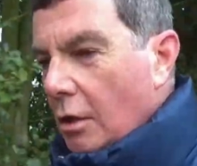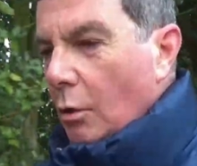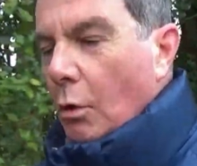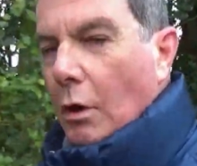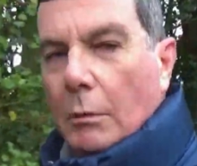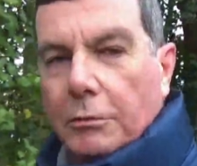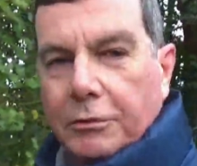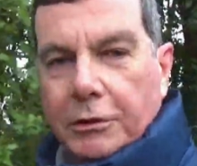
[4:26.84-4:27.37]

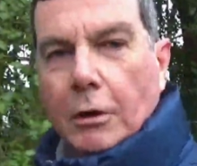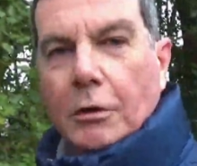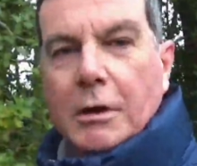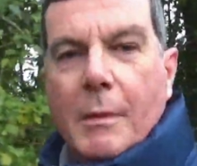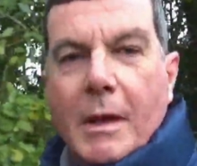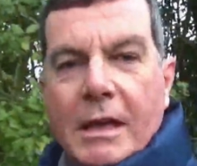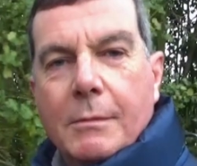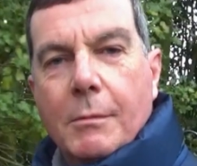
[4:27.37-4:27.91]
Well, I'm slowly
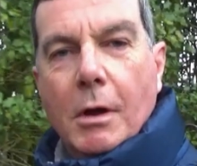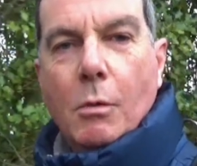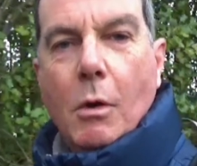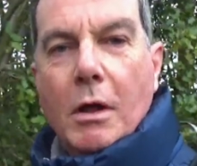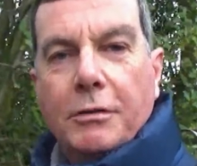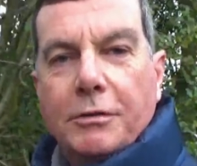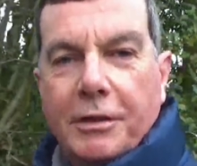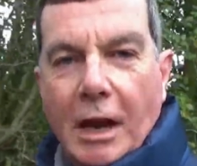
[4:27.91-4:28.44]
making my
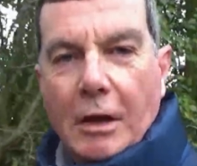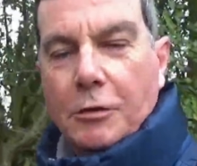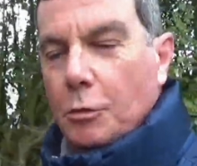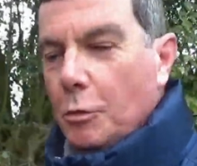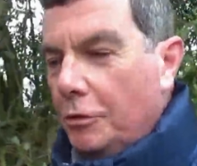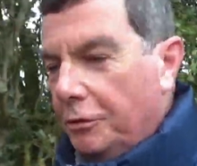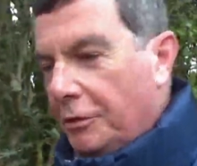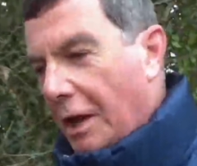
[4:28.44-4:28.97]
way
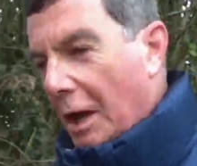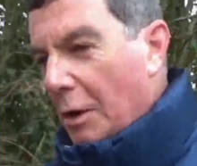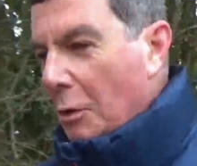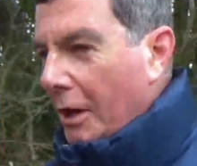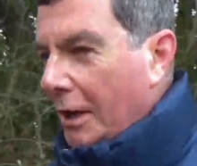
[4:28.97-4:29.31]
southwards now.